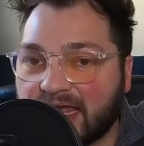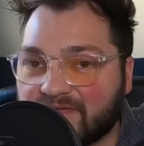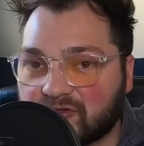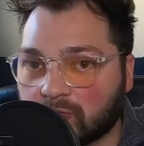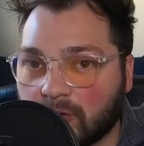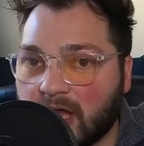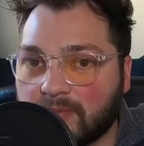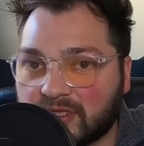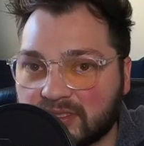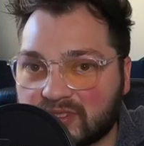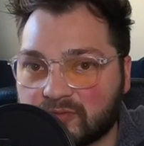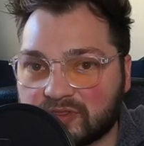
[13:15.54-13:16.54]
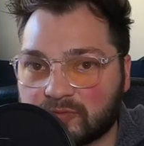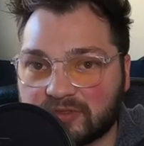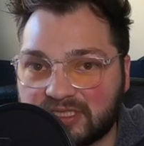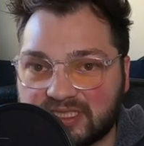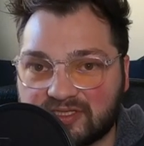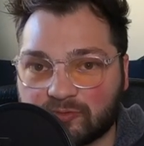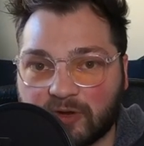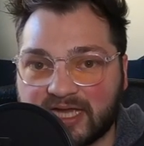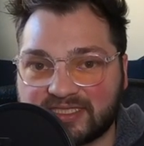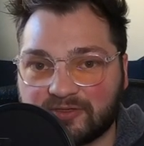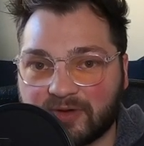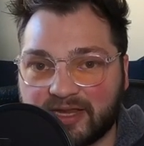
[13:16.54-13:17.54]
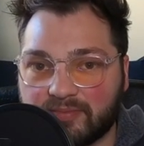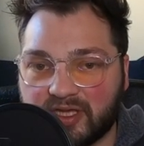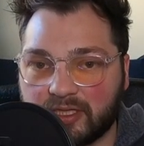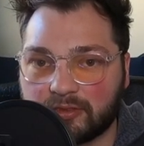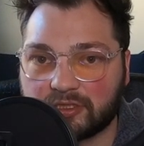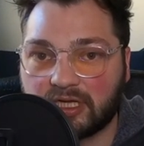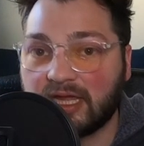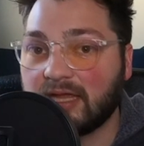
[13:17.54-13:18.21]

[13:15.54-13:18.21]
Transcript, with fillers: after Romulus was released in Rising Rampage.